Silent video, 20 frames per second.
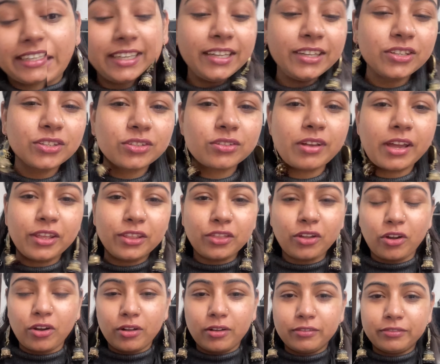So I
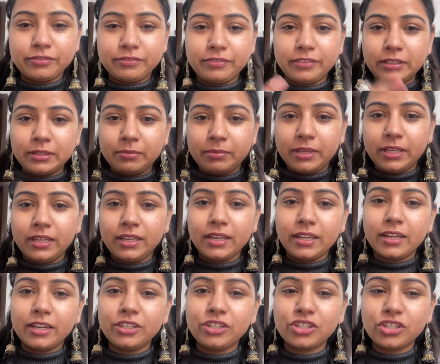thought of filming
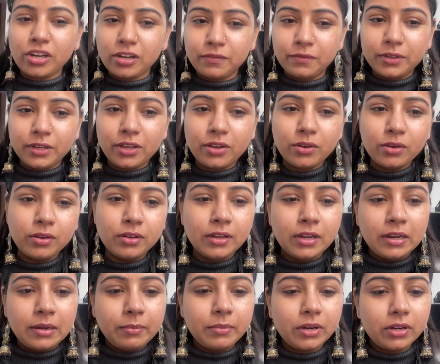a short video
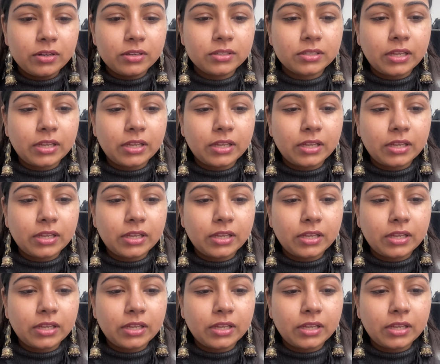because